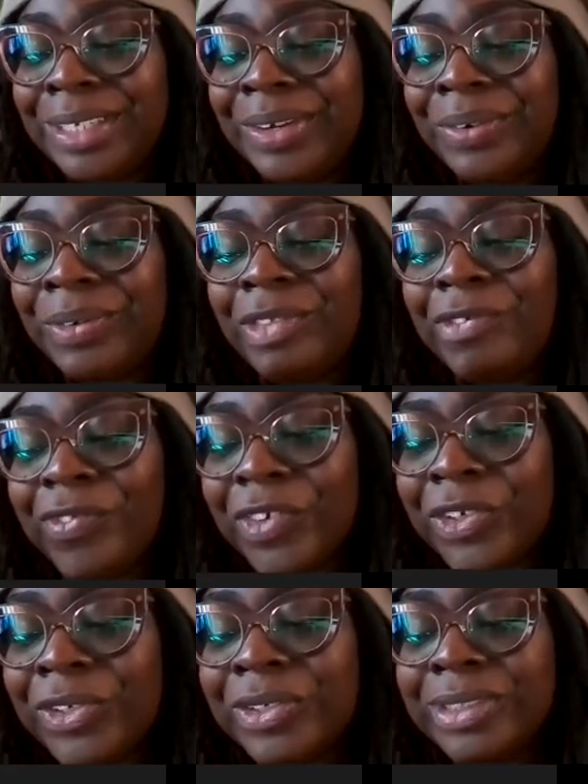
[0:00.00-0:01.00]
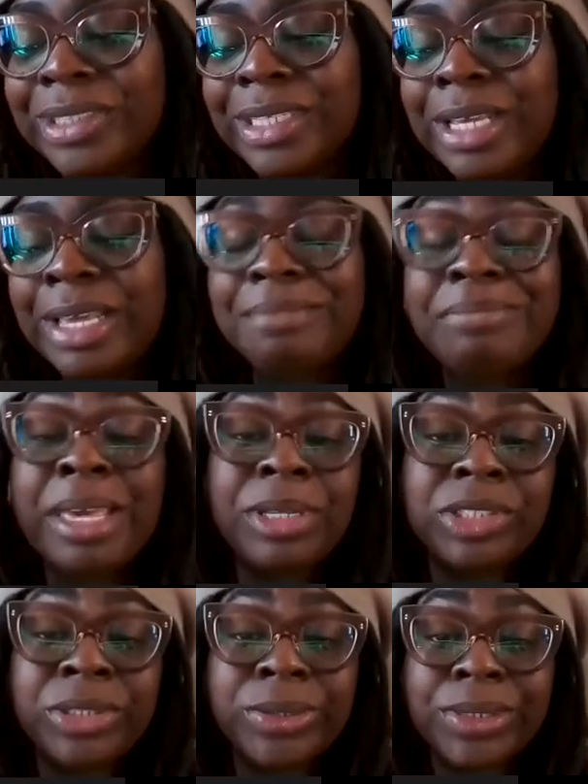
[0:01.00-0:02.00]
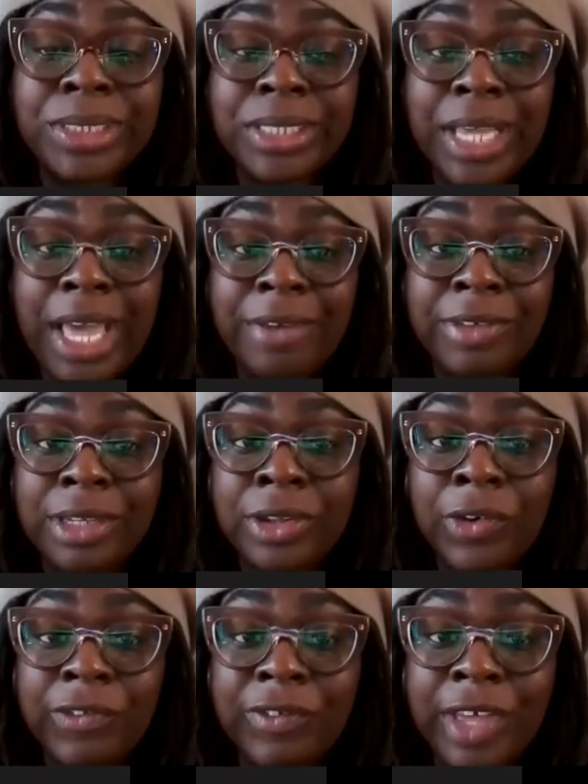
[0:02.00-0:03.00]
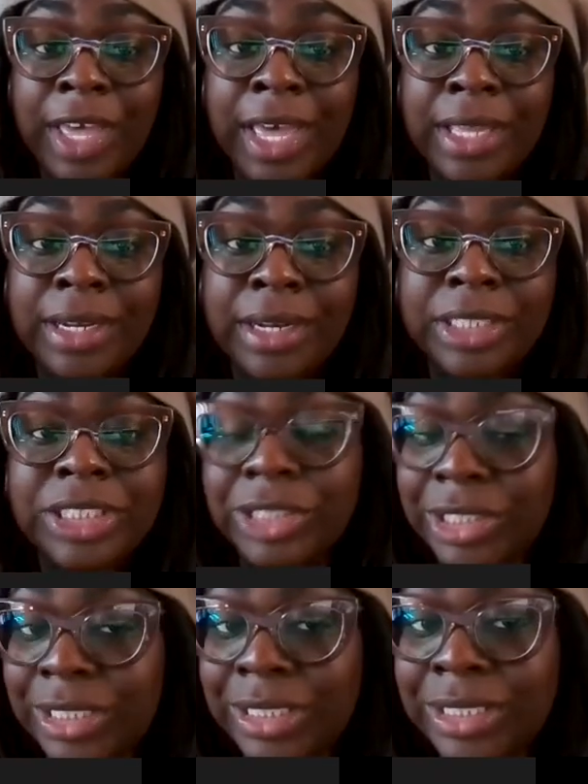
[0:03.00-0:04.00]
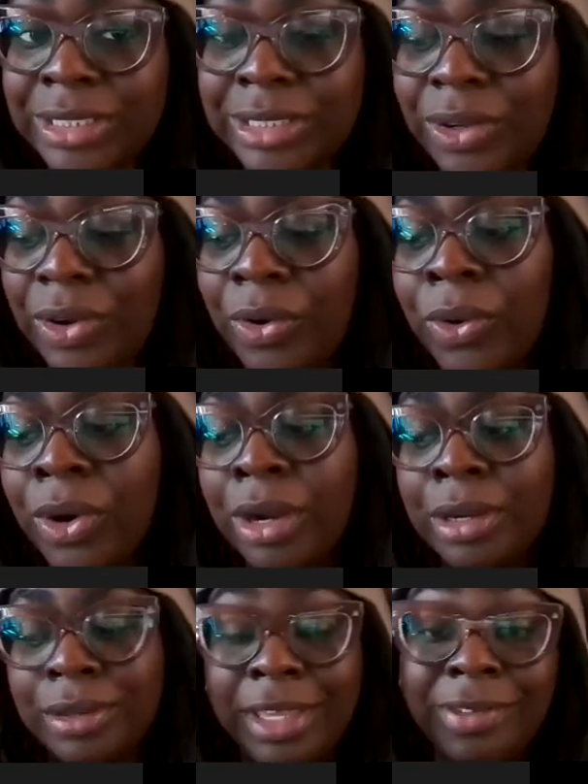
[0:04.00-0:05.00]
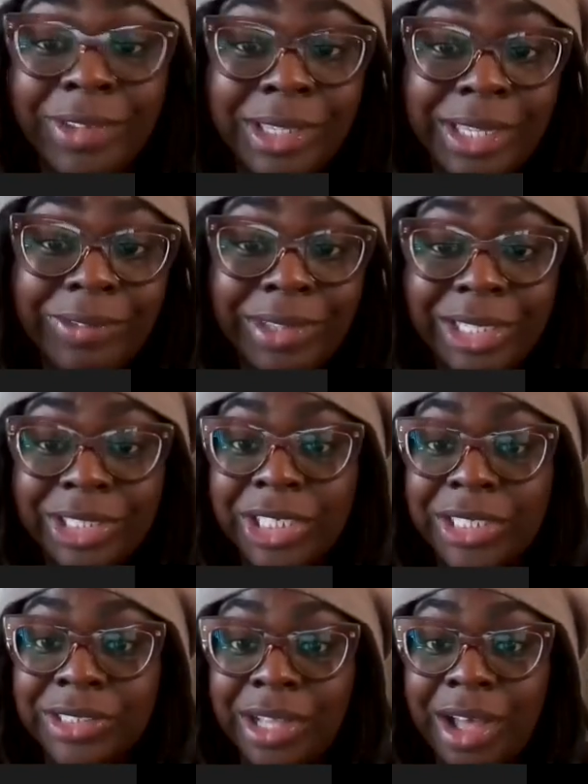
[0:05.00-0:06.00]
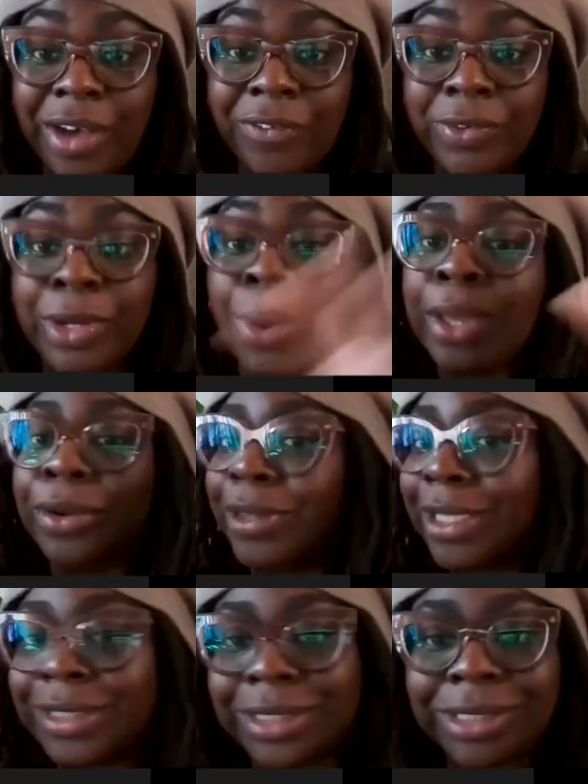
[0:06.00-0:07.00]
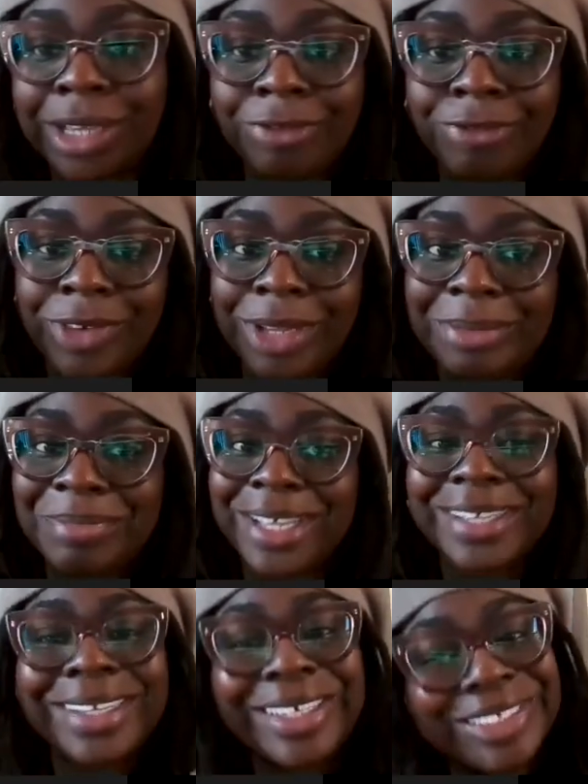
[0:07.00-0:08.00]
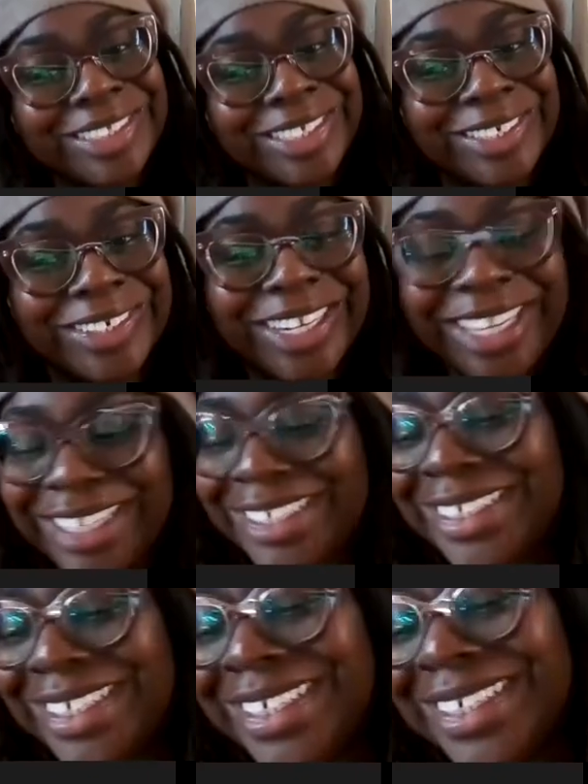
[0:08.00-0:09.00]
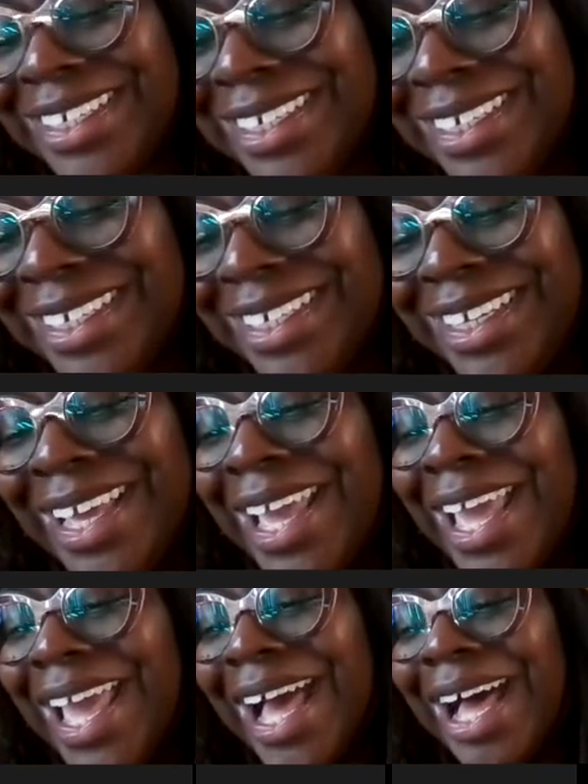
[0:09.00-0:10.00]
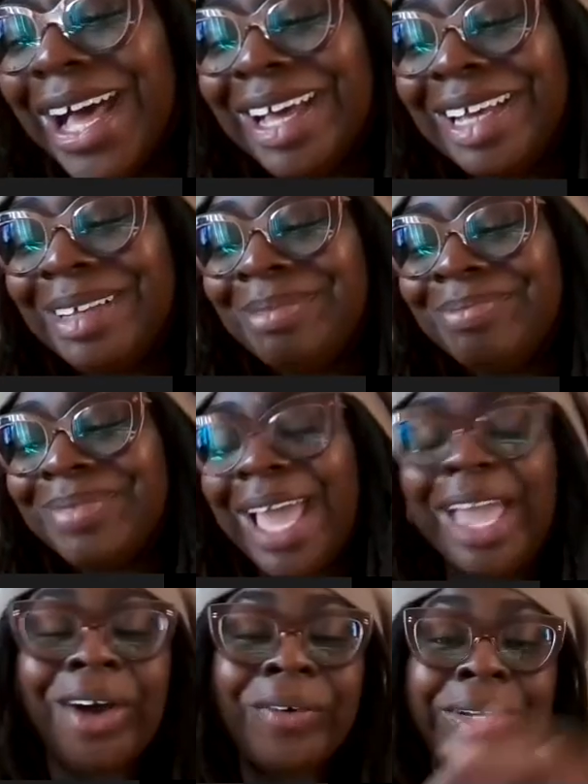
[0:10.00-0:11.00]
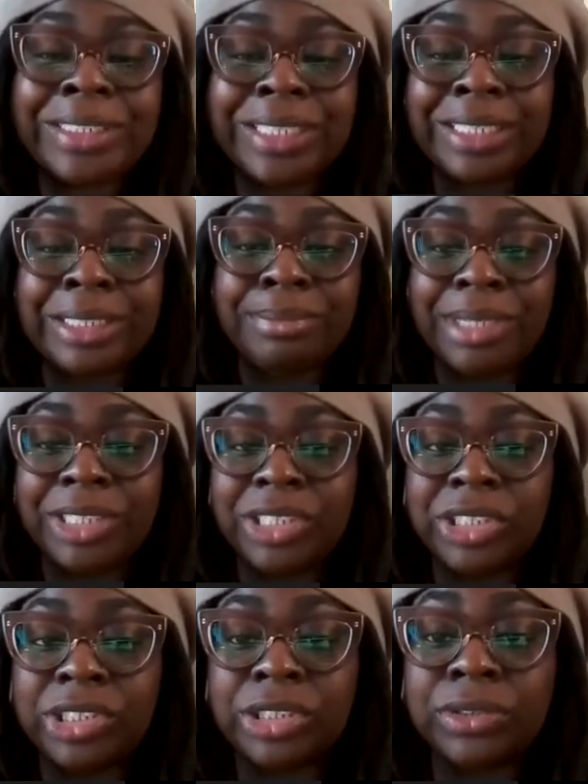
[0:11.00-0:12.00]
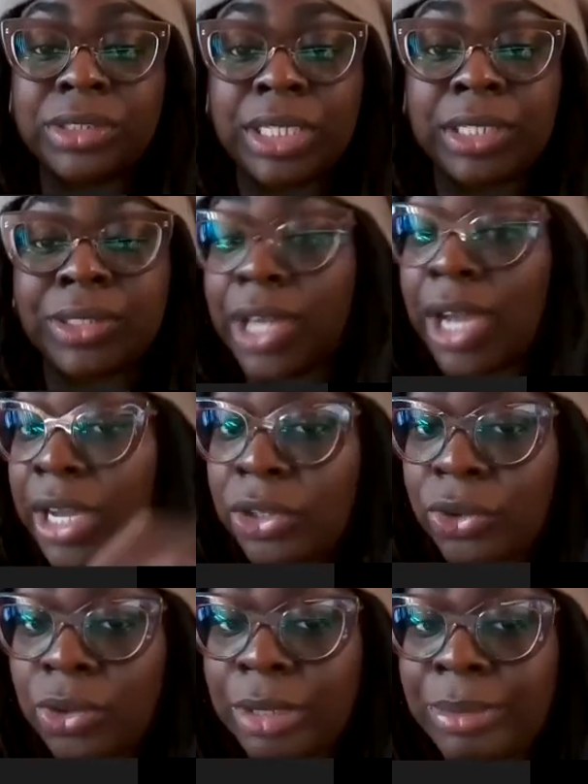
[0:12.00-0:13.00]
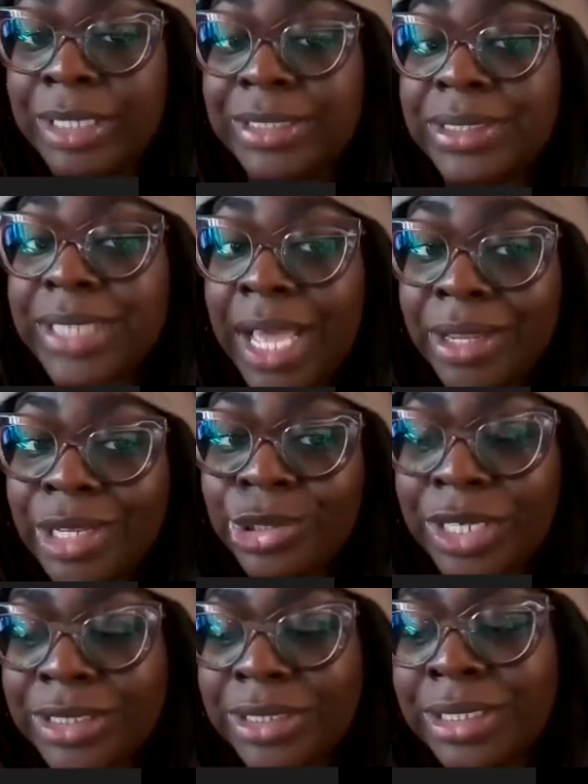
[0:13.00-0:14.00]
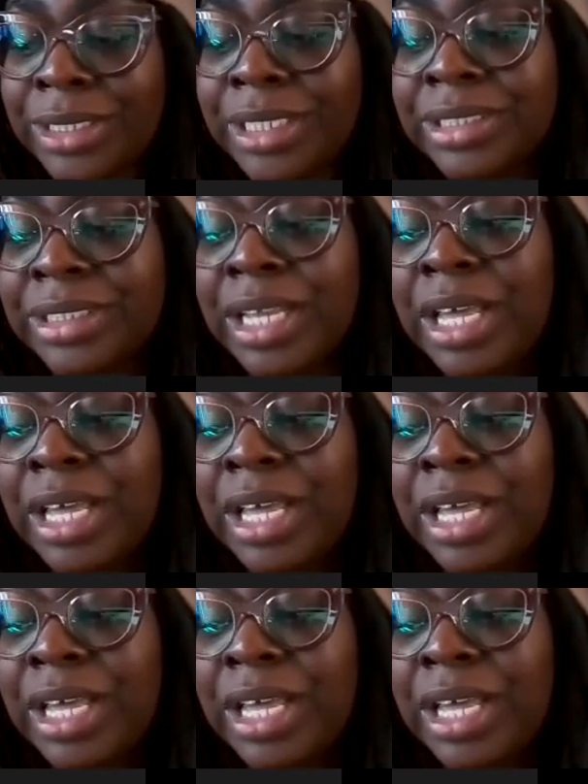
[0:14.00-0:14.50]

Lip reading: with fruit, maybe choosing to have a low fat cheese or even leaving the cheese off. Now, I know that's a tough one, but consider it. I always like to mention choosing non-creamy salad dressings.